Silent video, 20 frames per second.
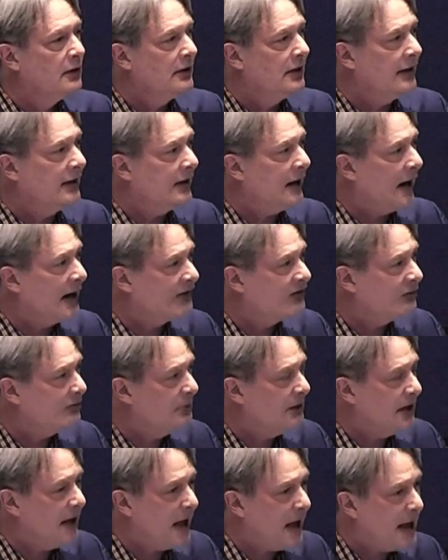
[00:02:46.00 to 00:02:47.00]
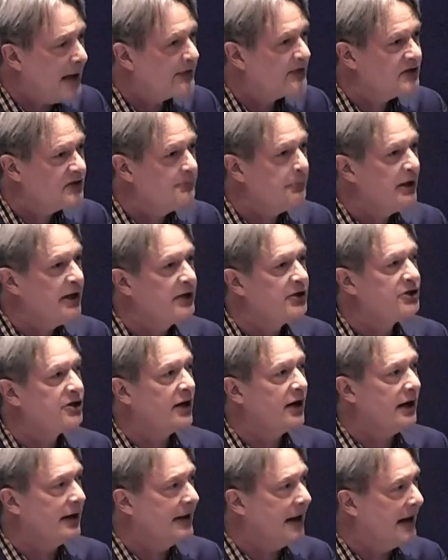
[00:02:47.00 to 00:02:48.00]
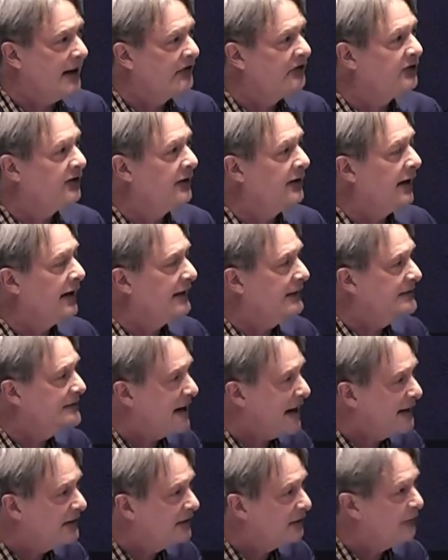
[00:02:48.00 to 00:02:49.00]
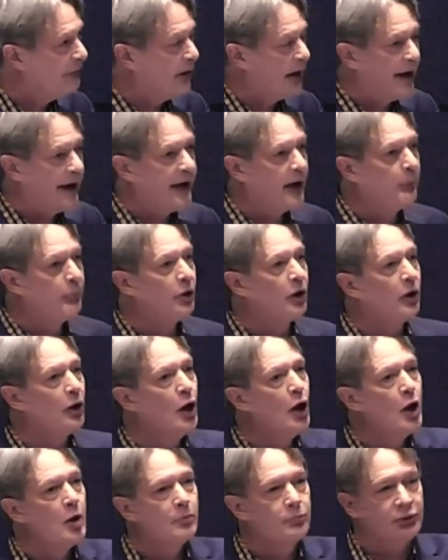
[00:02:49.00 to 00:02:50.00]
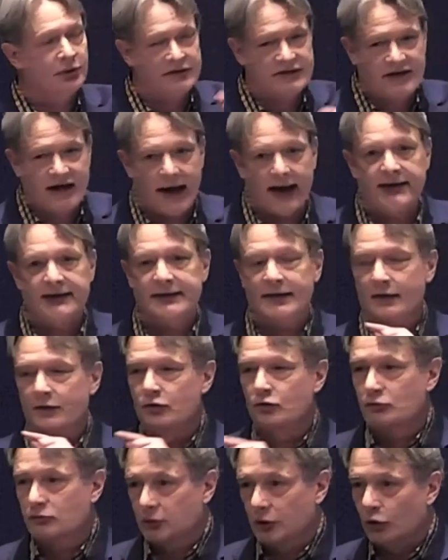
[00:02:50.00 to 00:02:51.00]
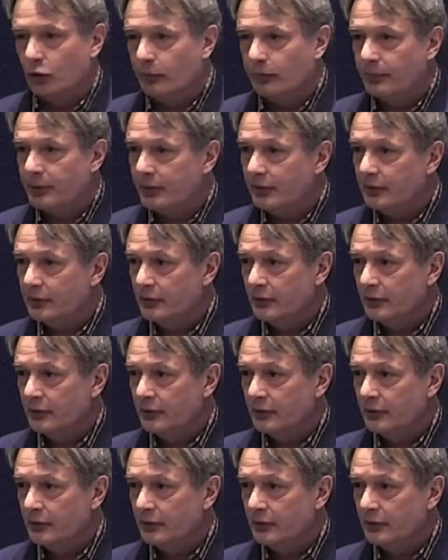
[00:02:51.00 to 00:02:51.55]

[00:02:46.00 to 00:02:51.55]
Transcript: that it has to be hate speech against an identifiable protected group.